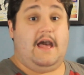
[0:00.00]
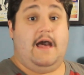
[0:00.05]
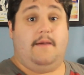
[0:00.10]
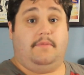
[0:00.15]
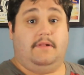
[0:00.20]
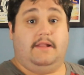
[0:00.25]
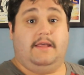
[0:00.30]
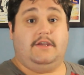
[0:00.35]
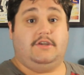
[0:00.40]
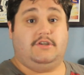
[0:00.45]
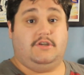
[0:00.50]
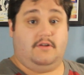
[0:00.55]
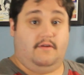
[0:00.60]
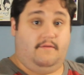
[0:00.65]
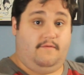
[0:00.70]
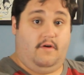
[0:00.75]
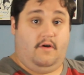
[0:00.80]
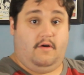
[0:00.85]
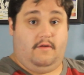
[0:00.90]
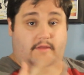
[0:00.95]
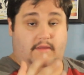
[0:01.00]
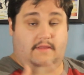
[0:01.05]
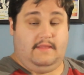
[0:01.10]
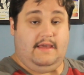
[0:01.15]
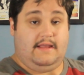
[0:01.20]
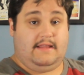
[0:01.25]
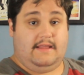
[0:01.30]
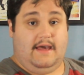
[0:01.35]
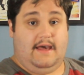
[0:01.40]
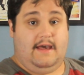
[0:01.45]
compilation of all the
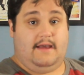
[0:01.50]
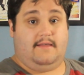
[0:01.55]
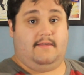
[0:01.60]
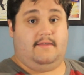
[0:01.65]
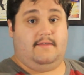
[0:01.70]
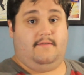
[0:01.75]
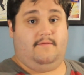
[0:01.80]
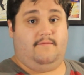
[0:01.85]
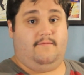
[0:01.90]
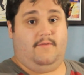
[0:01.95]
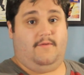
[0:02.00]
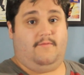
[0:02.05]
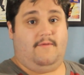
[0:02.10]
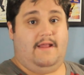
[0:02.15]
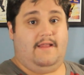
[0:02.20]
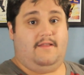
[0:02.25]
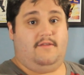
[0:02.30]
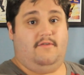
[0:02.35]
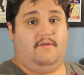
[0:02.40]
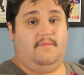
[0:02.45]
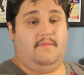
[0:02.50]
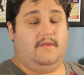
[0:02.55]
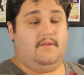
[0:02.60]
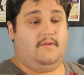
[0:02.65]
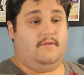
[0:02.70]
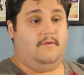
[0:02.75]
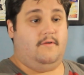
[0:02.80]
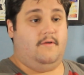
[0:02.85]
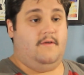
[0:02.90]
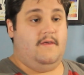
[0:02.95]
TikToks of the Ratatouille
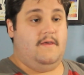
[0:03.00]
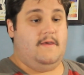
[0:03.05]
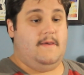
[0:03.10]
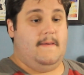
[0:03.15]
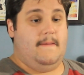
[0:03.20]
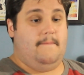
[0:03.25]
musical.